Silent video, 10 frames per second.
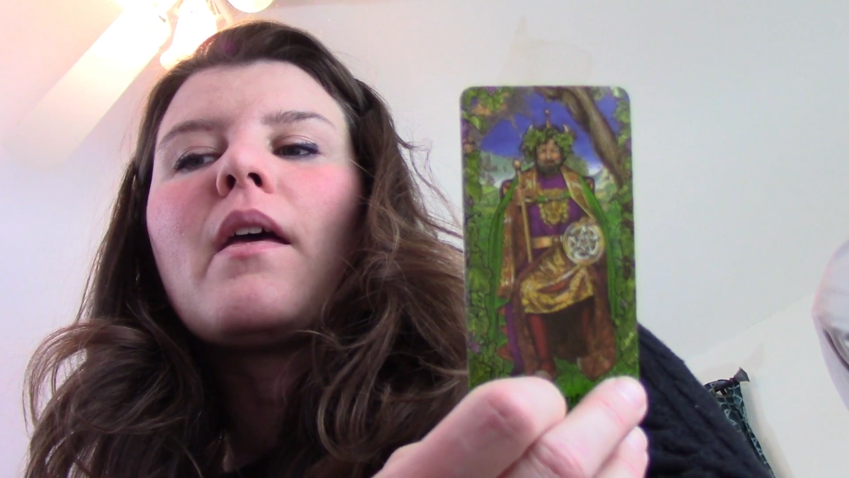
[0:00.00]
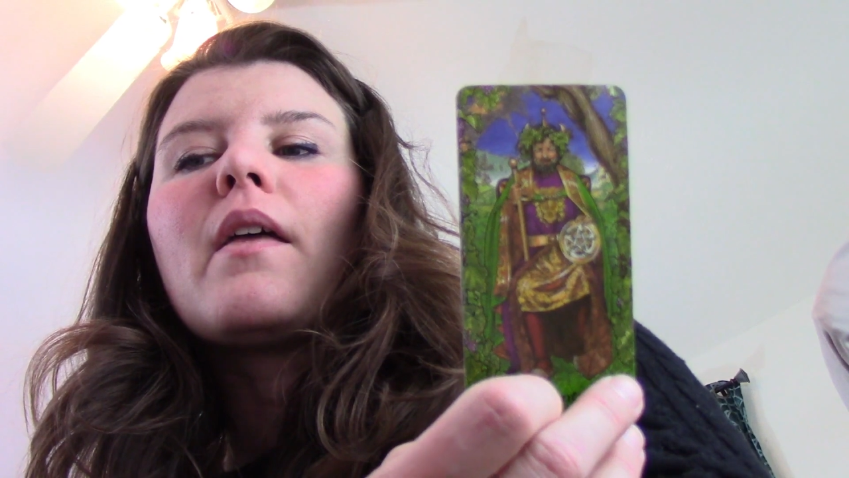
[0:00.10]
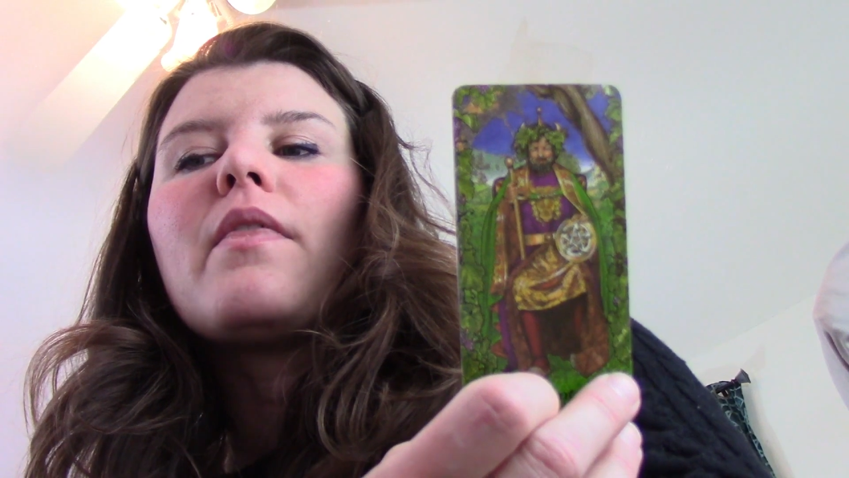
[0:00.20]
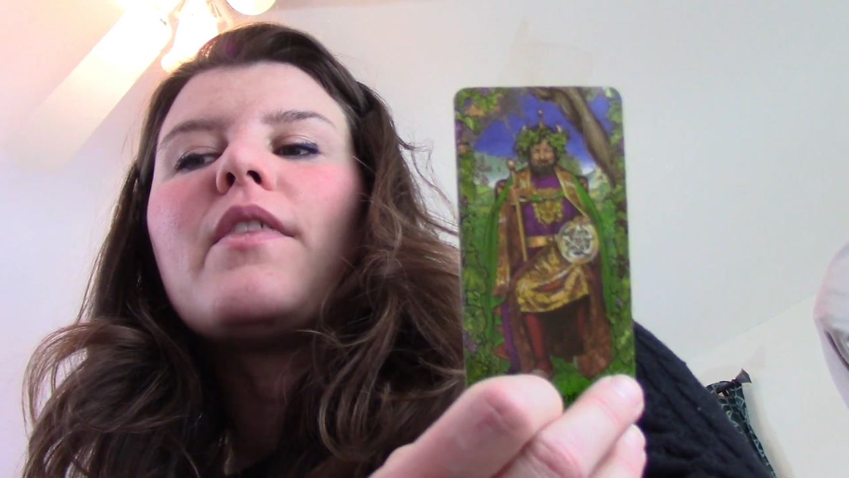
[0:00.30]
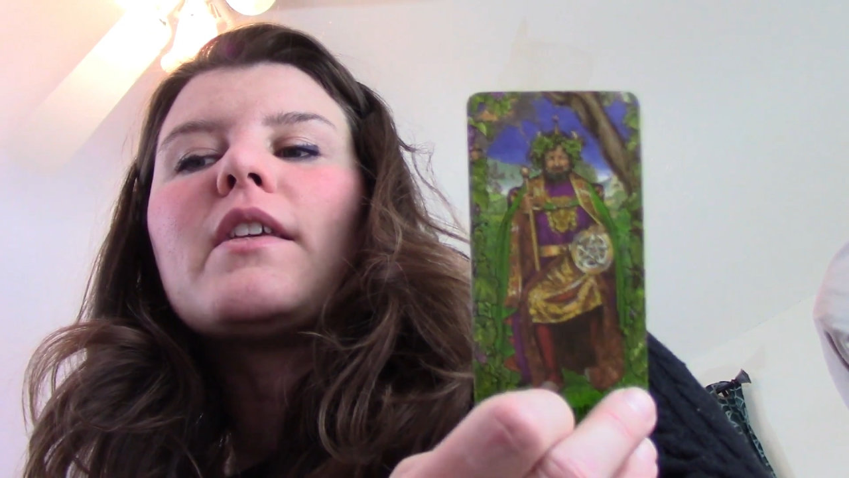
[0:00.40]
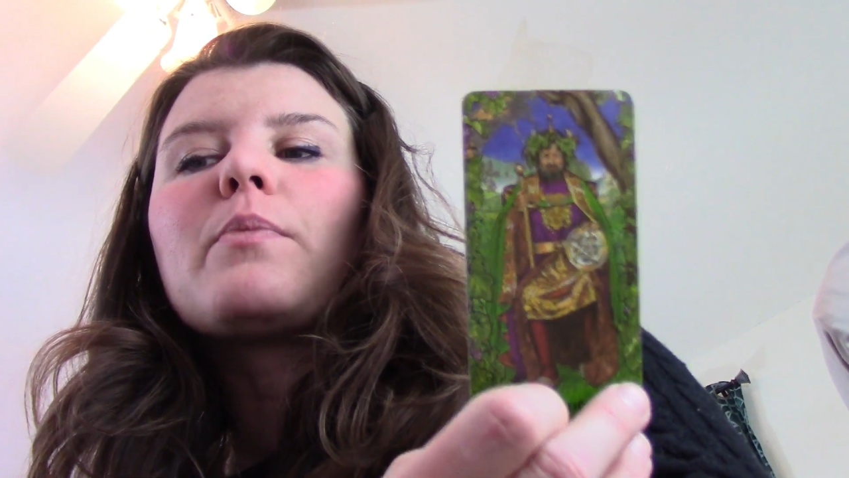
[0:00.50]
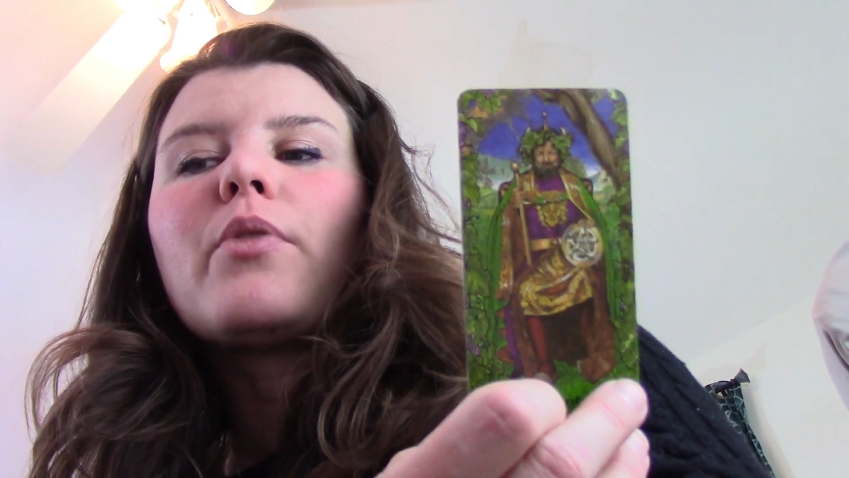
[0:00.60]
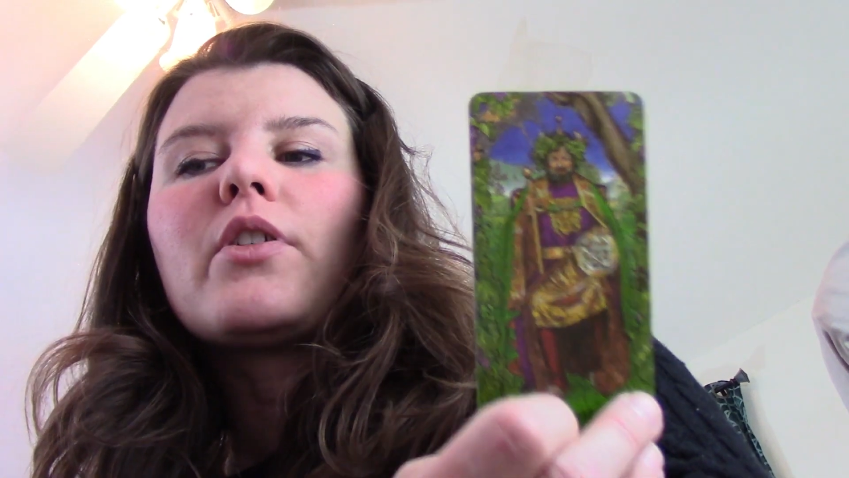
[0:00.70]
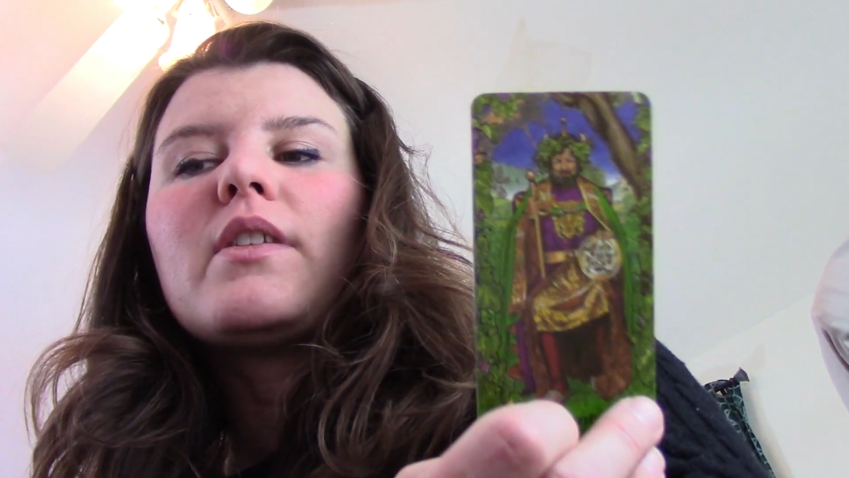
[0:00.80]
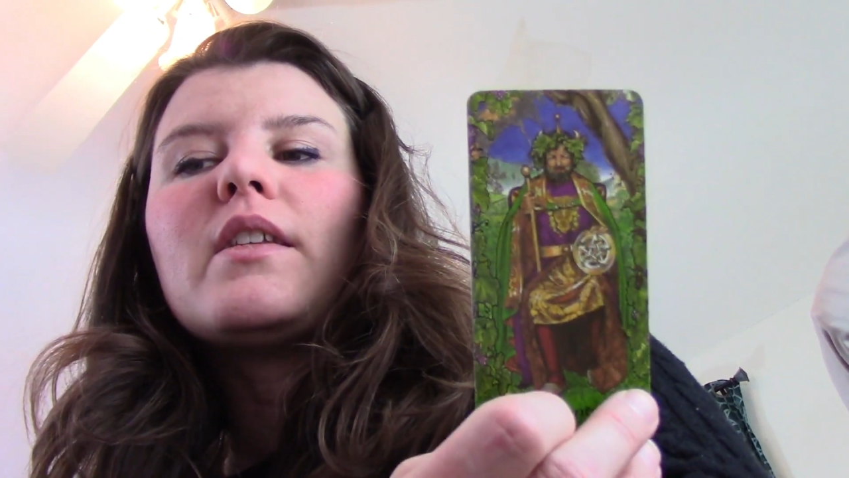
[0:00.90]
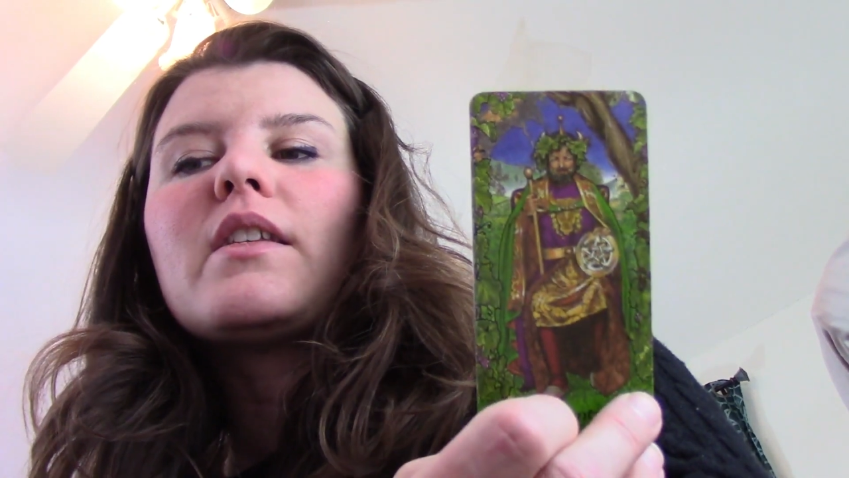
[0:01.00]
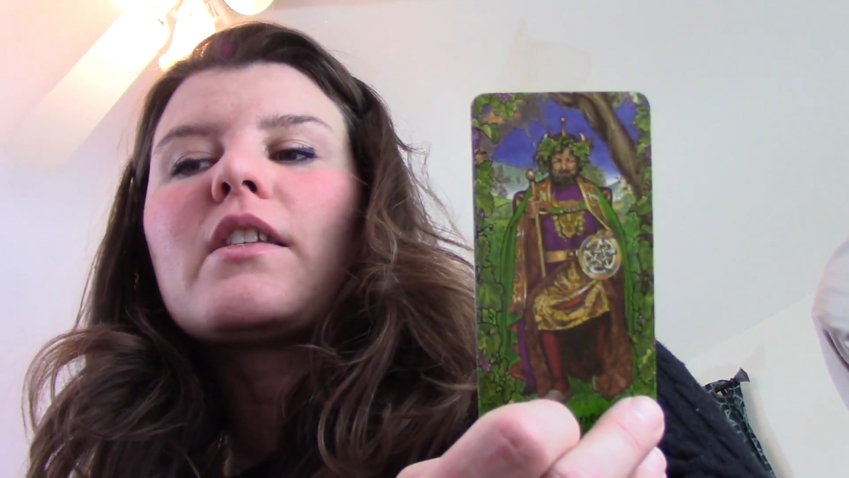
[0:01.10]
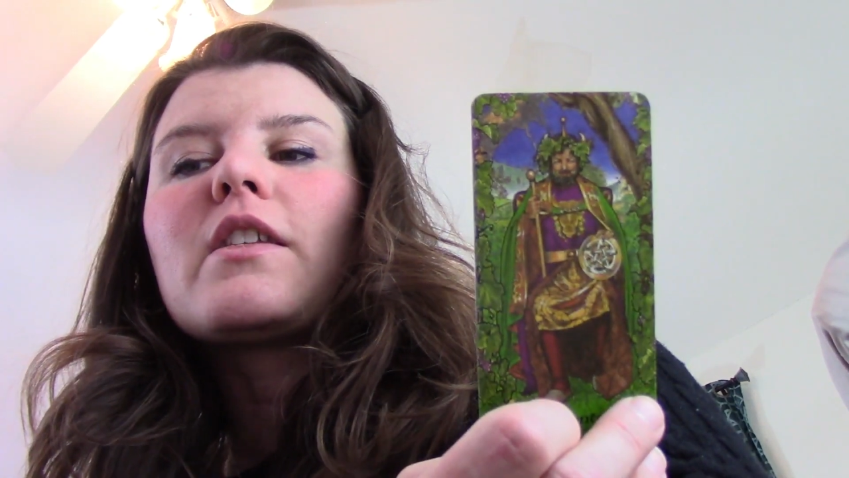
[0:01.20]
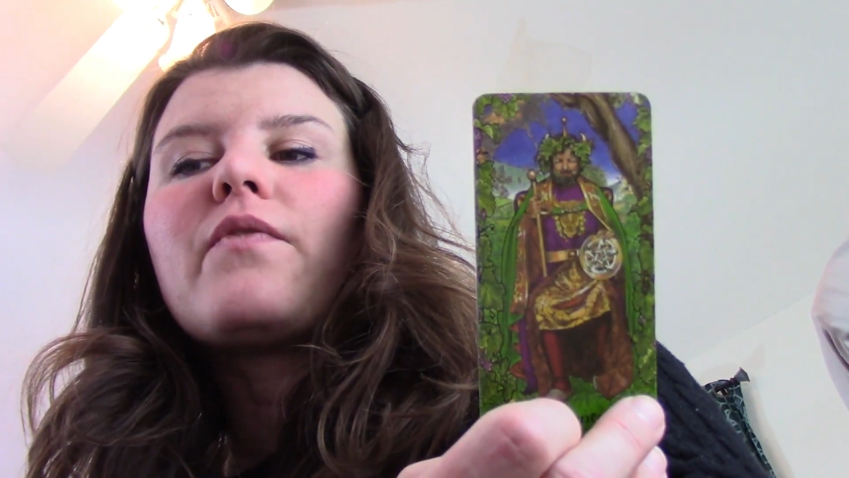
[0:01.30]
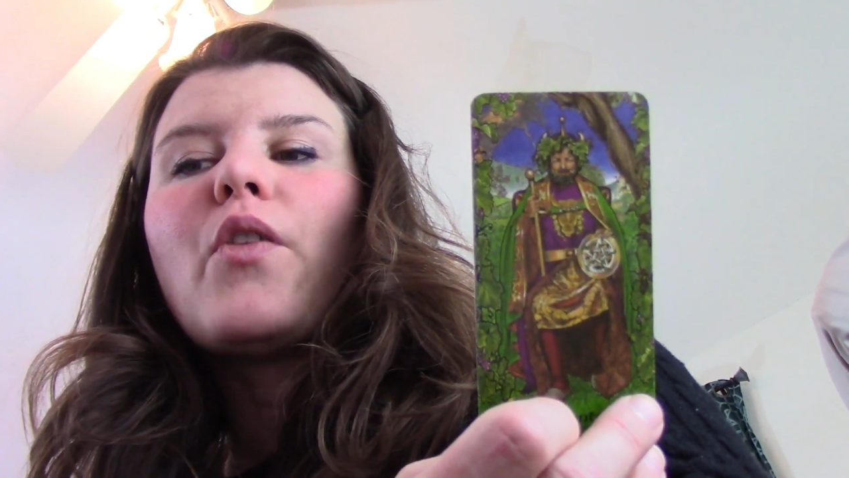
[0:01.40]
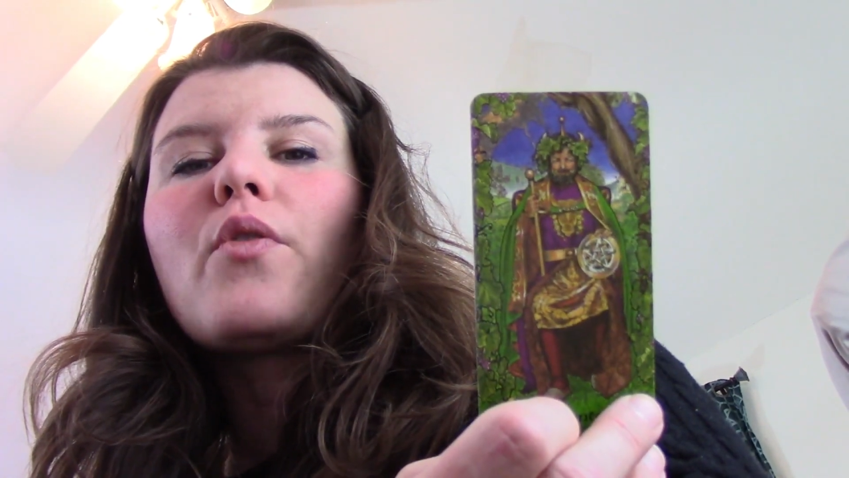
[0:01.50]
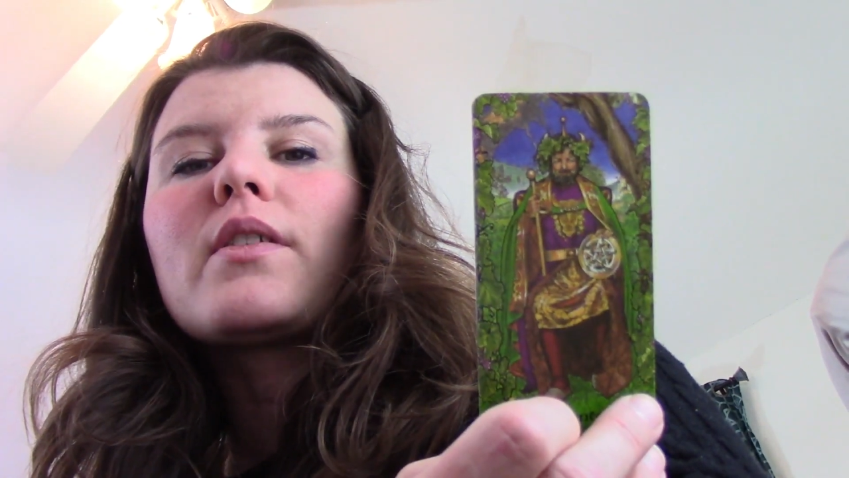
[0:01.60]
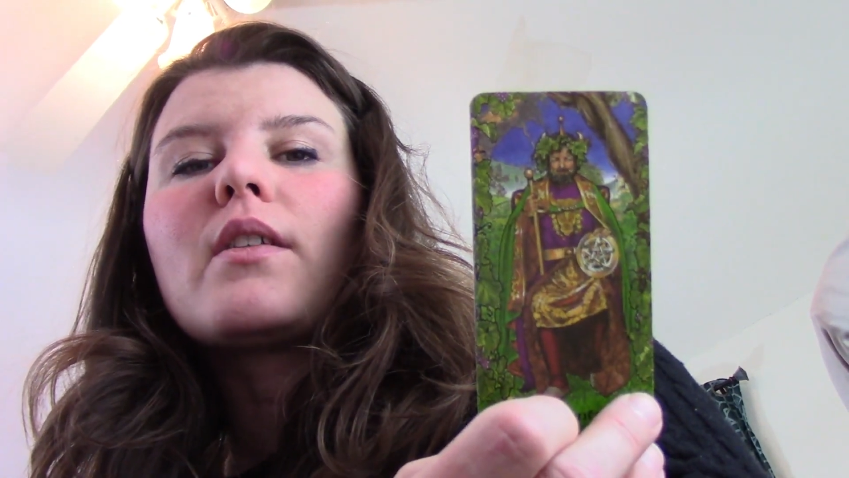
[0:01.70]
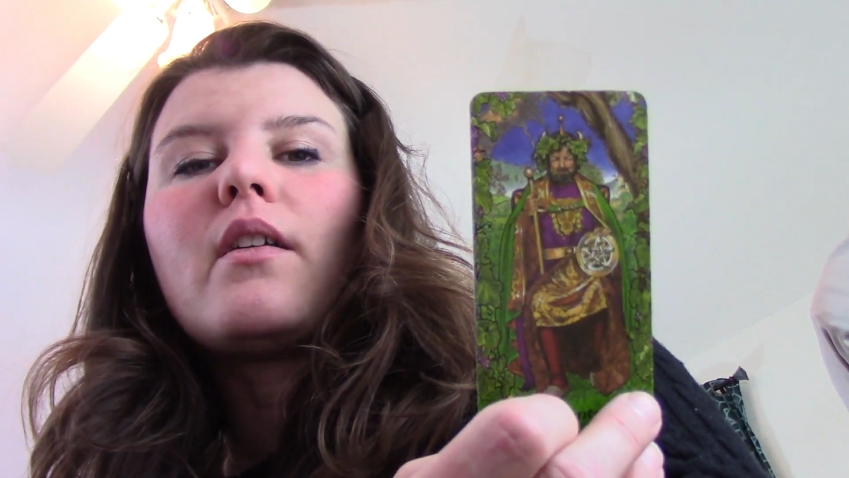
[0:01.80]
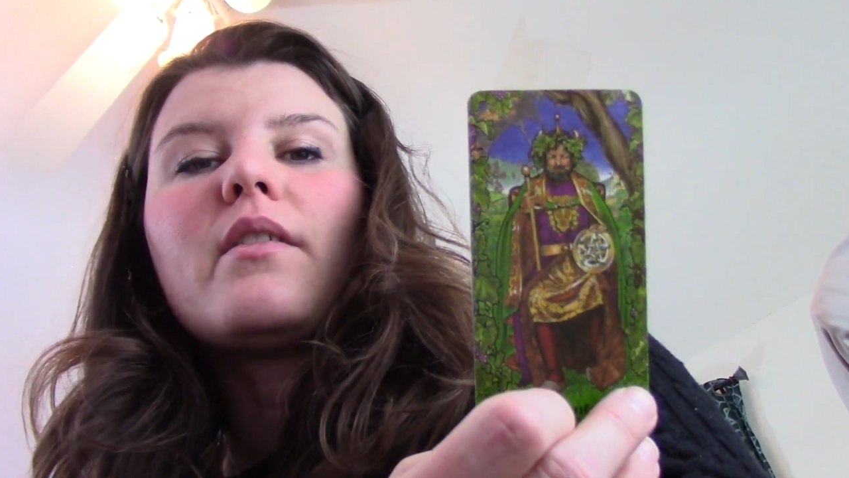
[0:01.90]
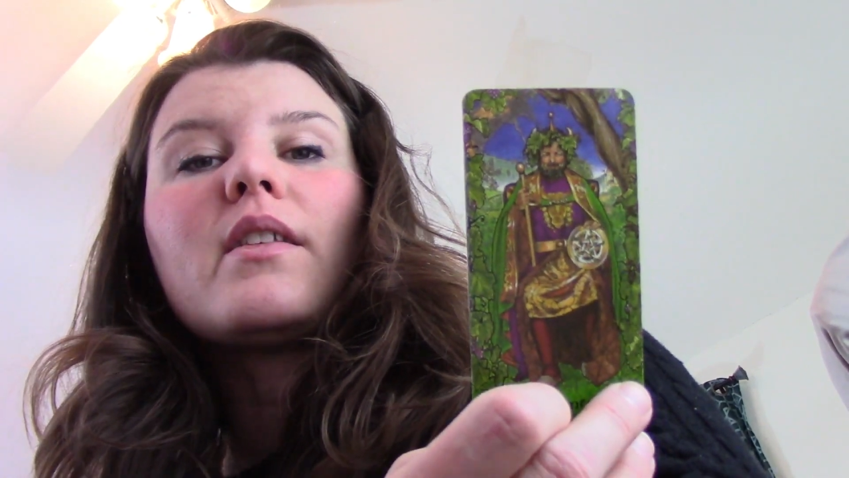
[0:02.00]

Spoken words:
this person needs to focus on